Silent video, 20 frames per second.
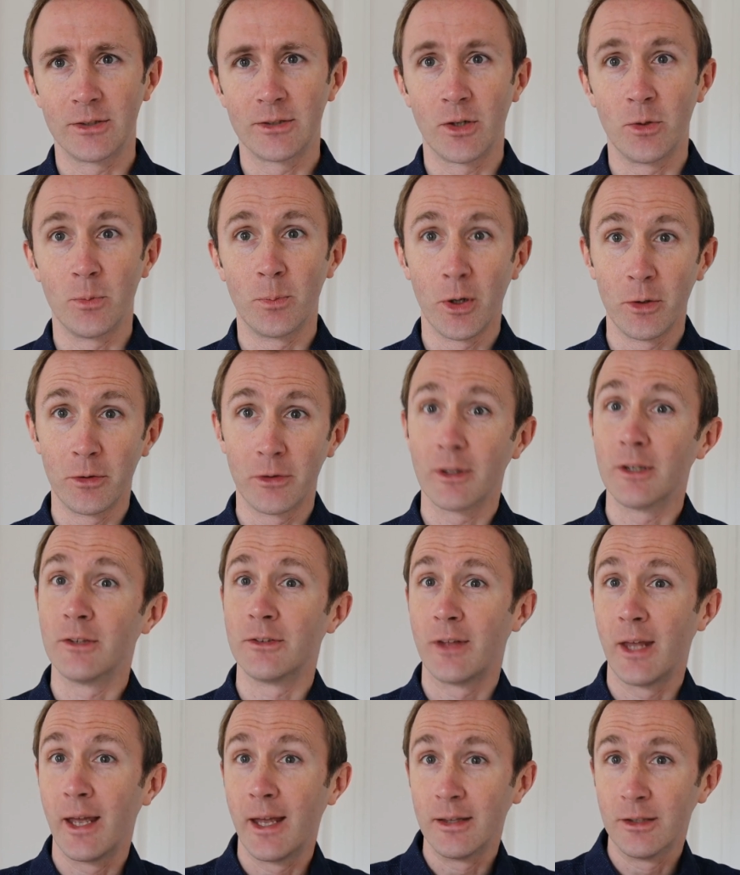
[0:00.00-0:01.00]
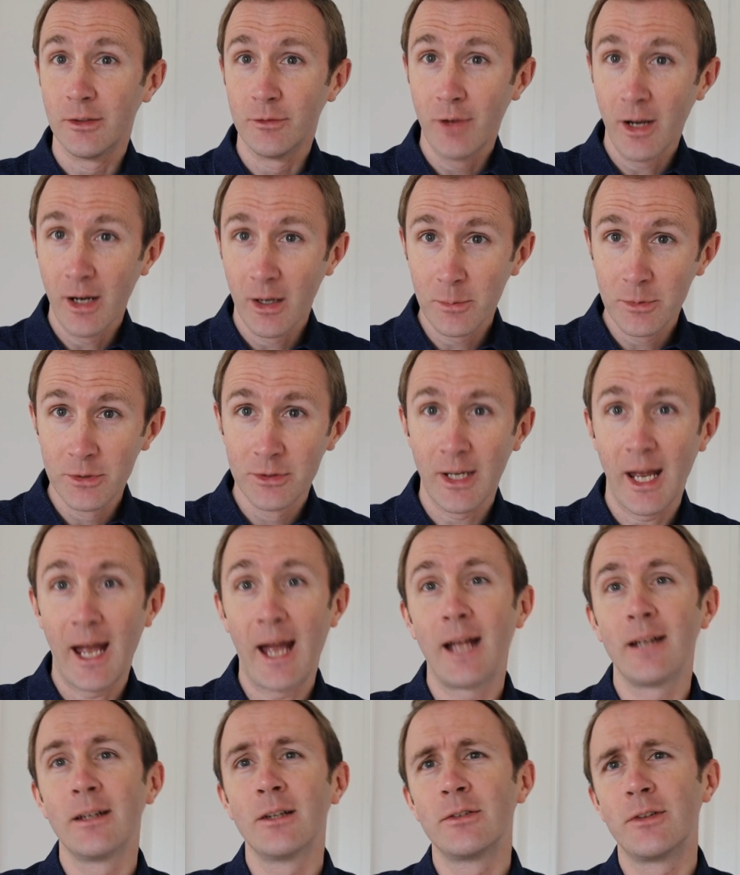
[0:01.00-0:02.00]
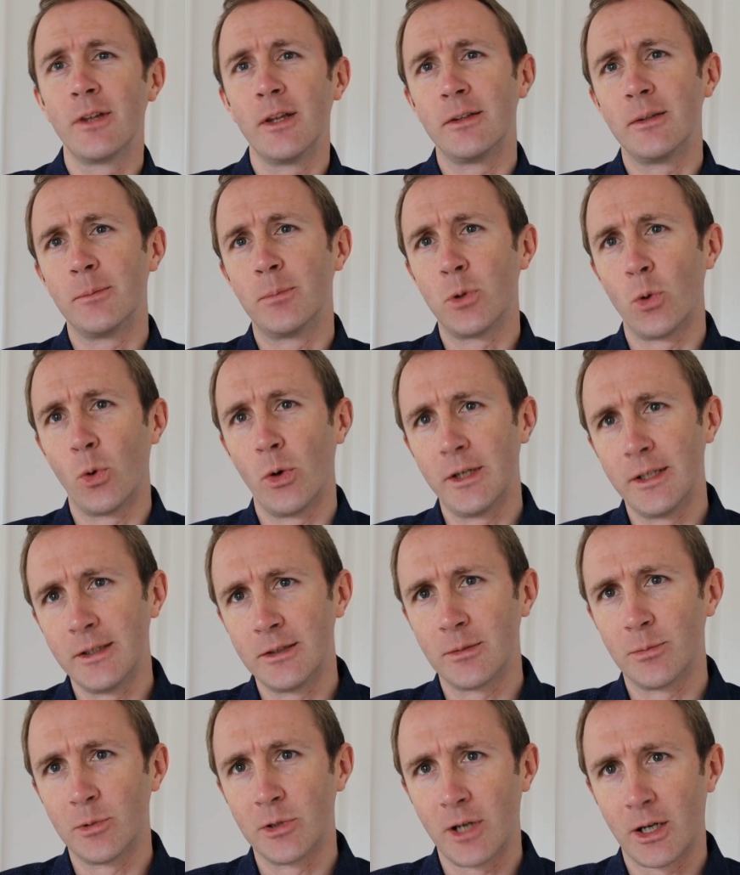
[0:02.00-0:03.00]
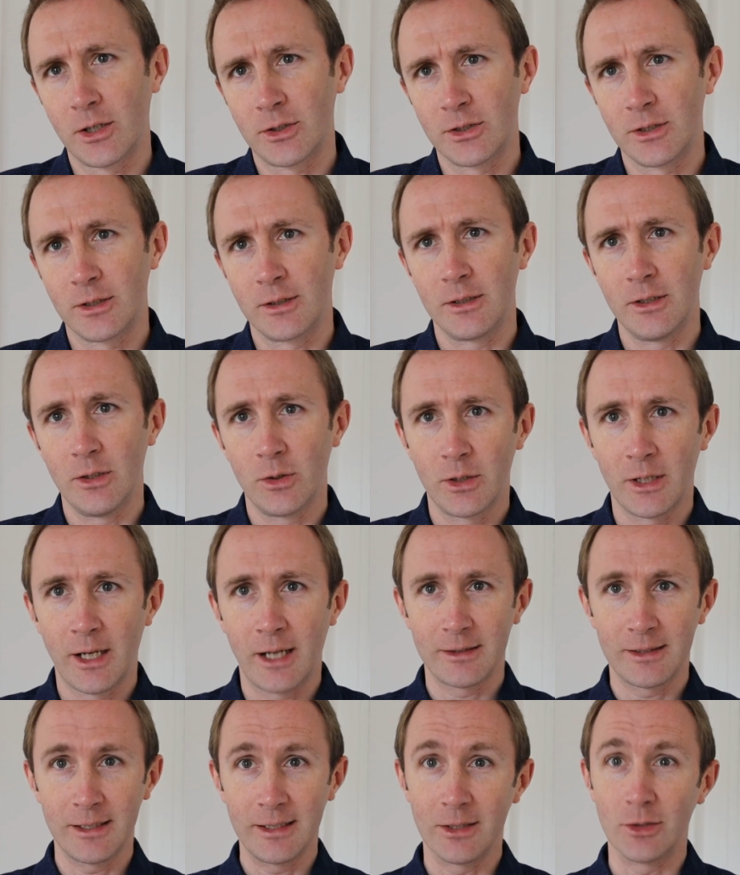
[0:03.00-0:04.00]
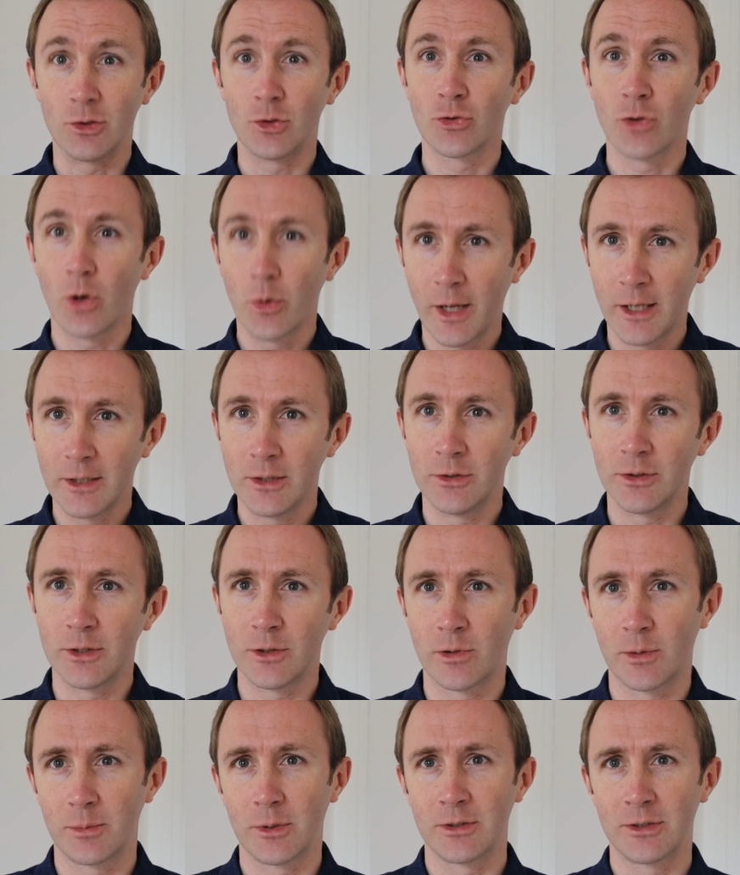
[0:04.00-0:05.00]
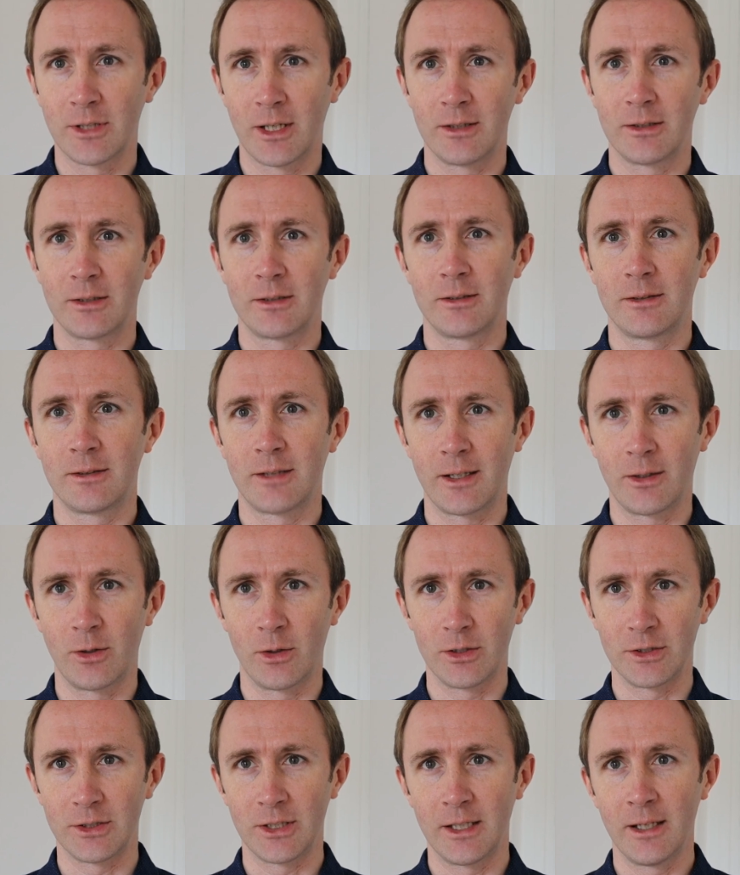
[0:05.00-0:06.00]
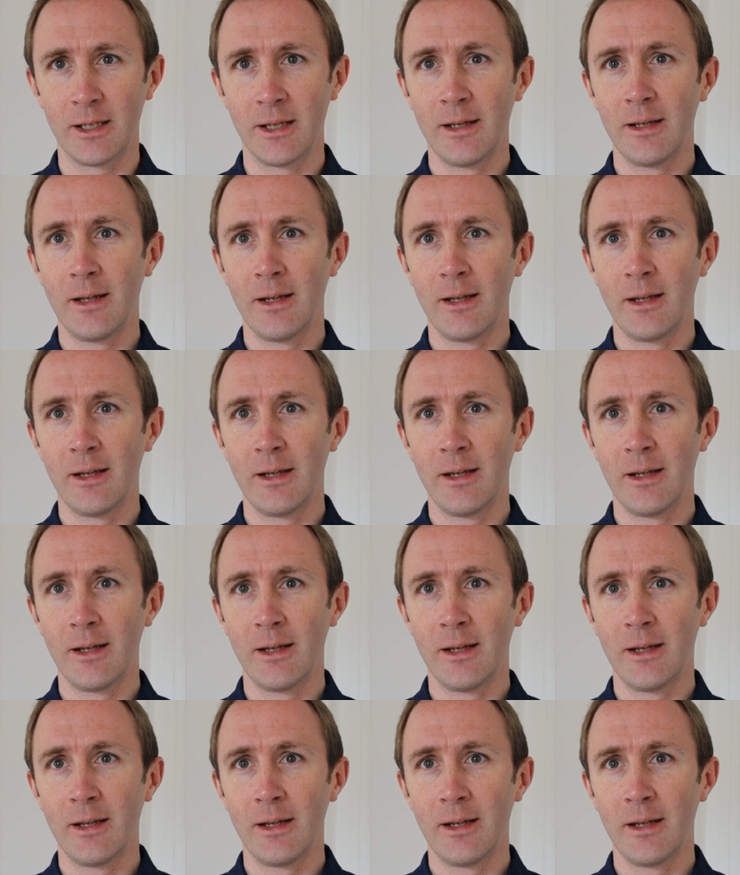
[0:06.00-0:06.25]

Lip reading: So both as they're developed and as they're deployed into production, you can actually control that using CryptoSense technology.